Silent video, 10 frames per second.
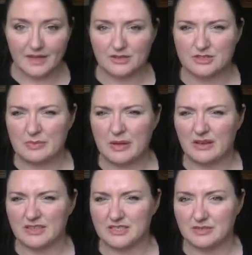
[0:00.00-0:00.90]
just
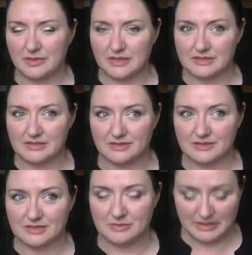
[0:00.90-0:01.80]
polish it a bit so it
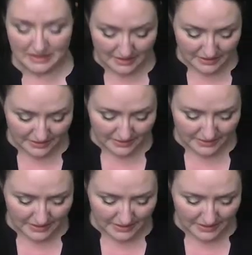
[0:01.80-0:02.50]
looks a bit nicer.